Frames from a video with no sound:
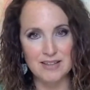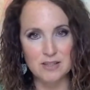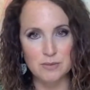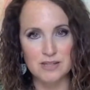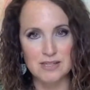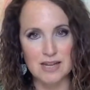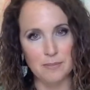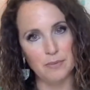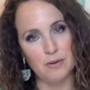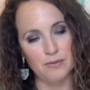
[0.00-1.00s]
This was a
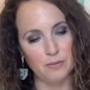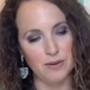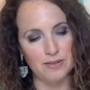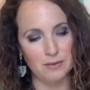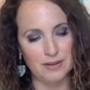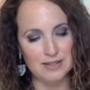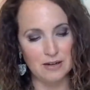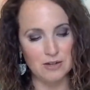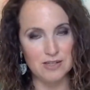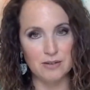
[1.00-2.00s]
sample of one that we
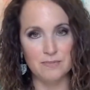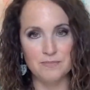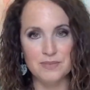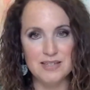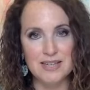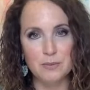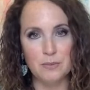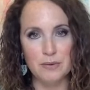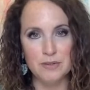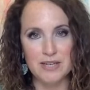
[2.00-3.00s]
also did when
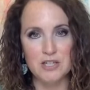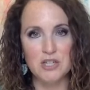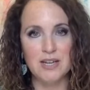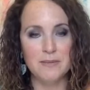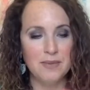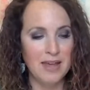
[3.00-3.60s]
we were teaching it.